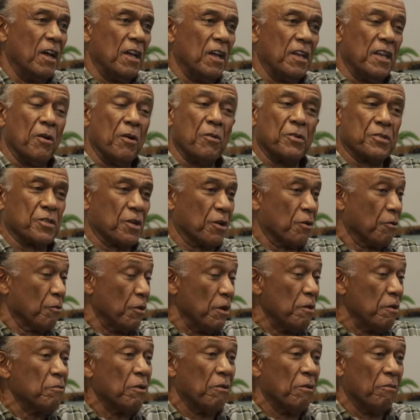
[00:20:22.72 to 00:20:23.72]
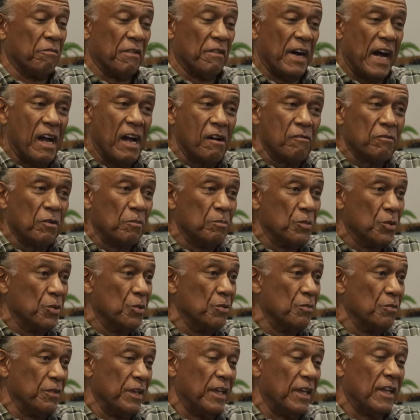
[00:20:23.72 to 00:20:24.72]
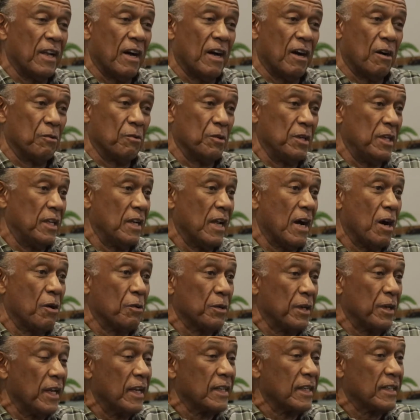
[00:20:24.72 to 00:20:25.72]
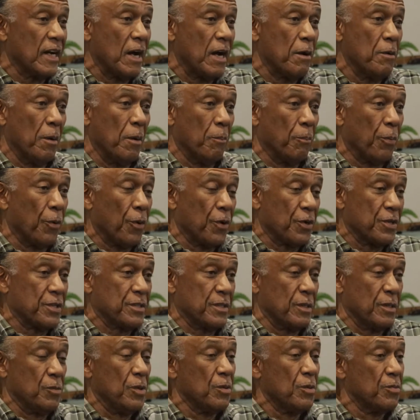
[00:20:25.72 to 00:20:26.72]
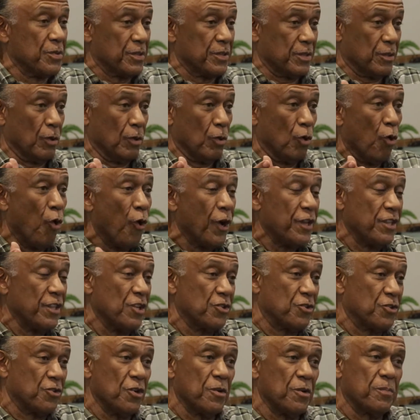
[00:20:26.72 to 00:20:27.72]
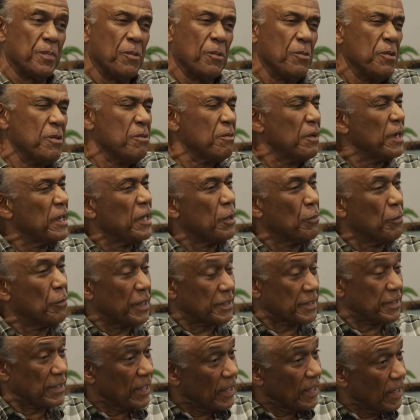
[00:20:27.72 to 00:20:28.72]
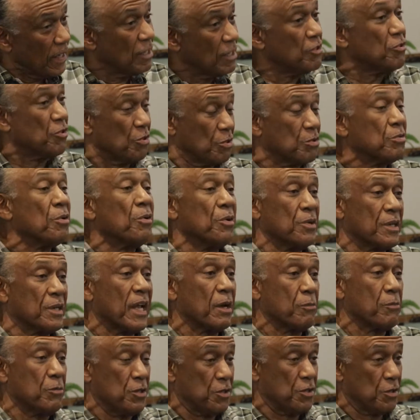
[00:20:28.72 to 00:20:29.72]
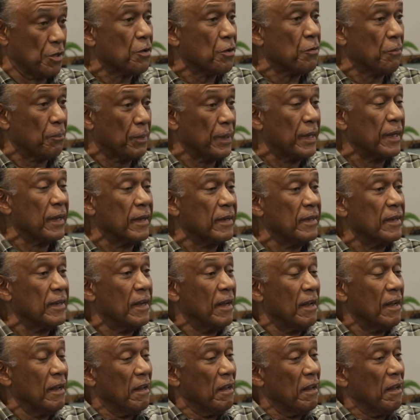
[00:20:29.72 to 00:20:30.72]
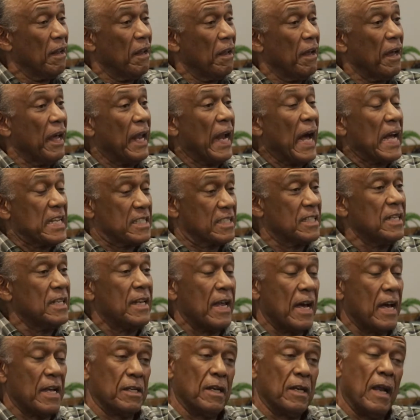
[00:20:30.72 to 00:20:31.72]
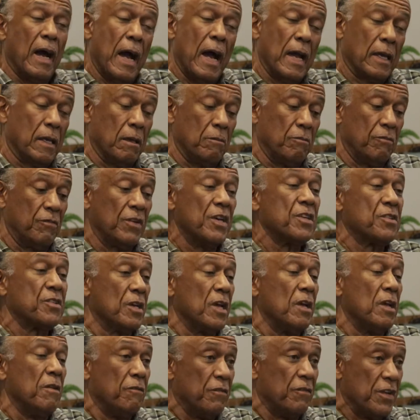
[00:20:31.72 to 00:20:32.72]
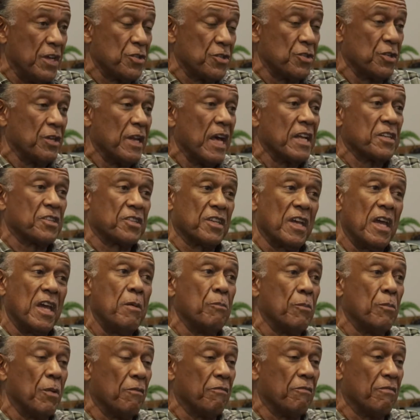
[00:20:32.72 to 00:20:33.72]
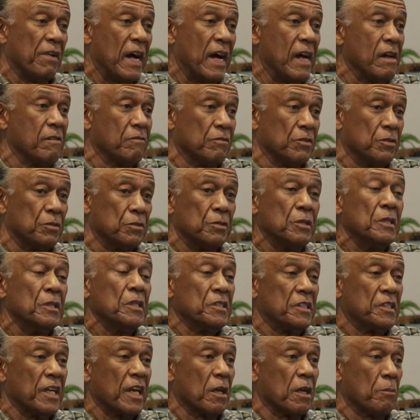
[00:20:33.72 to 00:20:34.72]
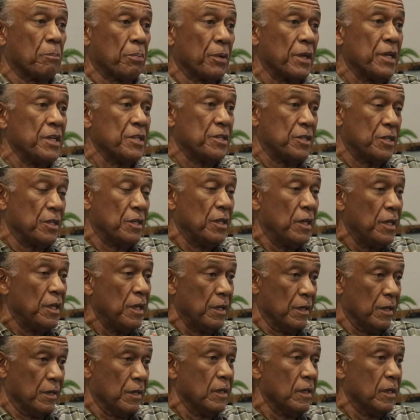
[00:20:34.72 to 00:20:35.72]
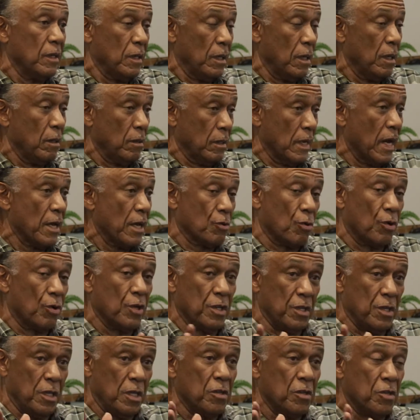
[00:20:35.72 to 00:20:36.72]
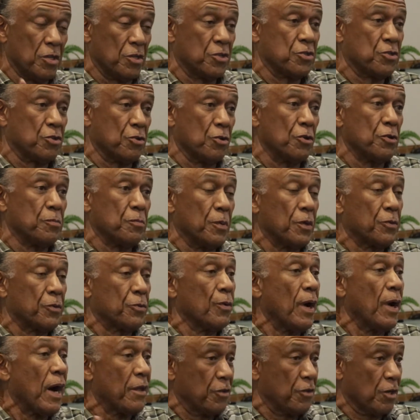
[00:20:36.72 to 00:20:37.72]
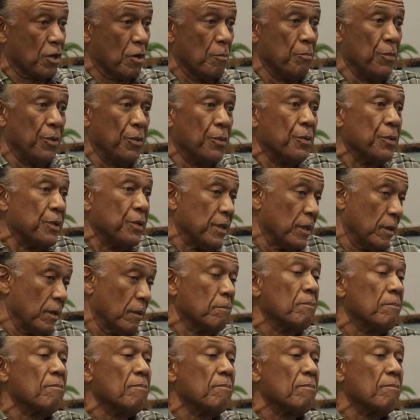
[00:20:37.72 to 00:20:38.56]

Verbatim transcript: there was a great revival move in our in our day and time. It brought us. We was going to church, but we really wasn't into church like we should have been. And I see that I can envision, envision that same revival taking place here, not only in this church but throughout the community.